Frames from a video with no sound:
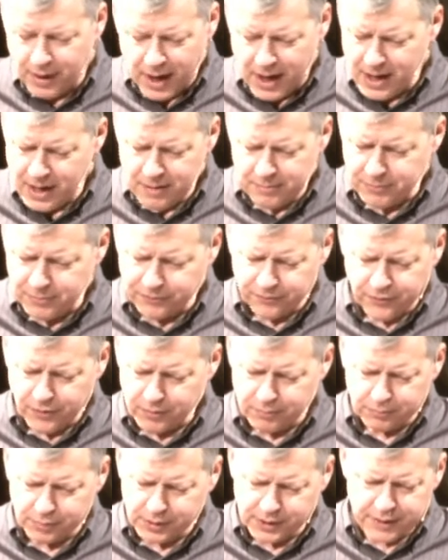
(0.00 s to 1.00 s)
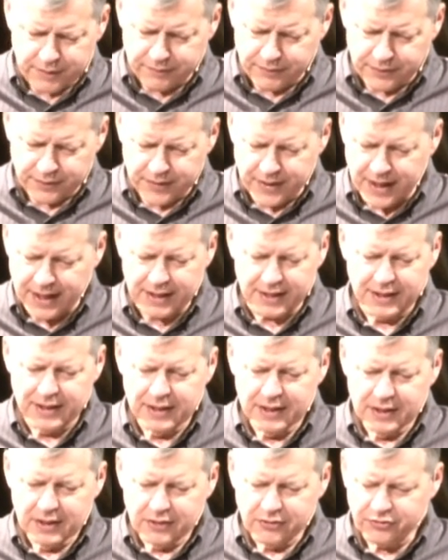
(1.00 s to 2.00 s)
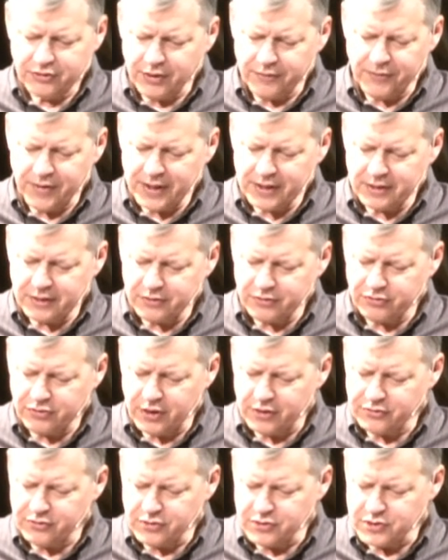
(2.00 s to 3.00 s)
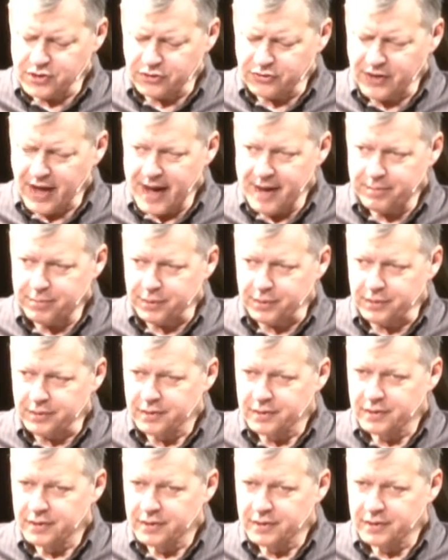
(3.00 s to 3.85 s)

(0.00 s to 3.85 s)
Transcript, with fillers: I am a firm believer that stuff like this doesn't just happen